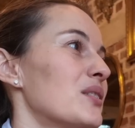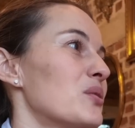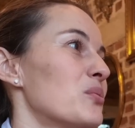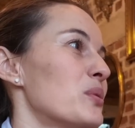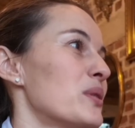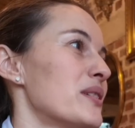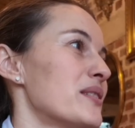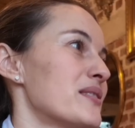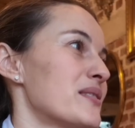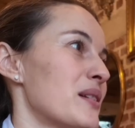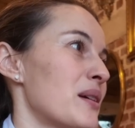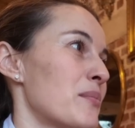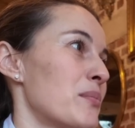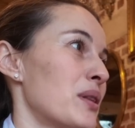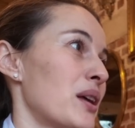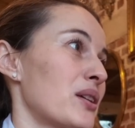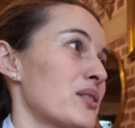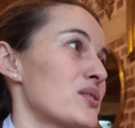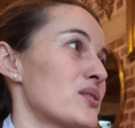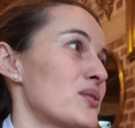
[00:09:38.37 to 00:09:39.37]
with a
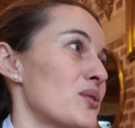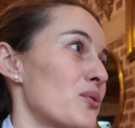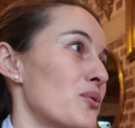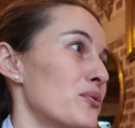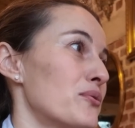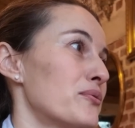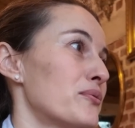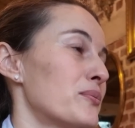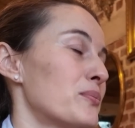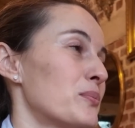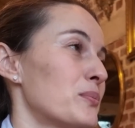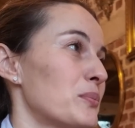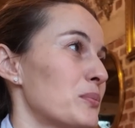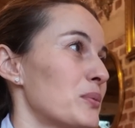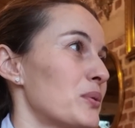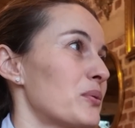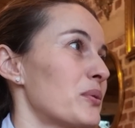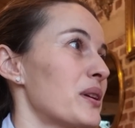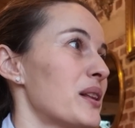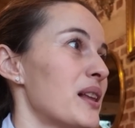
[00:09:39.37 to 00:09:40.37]
black stove.
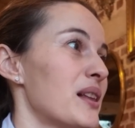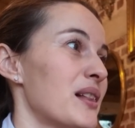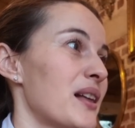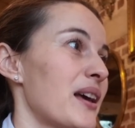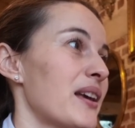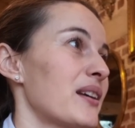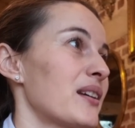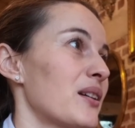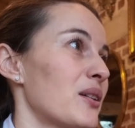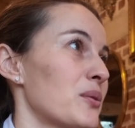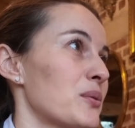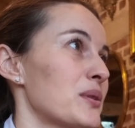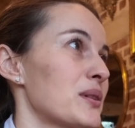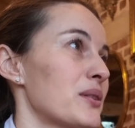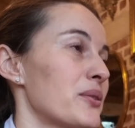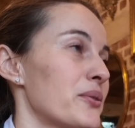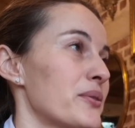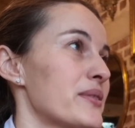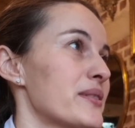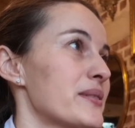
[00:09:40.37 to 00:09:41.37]
Really like how it
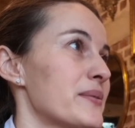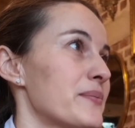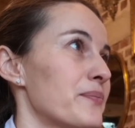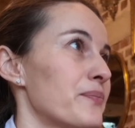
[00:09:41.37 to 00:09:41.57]
looks.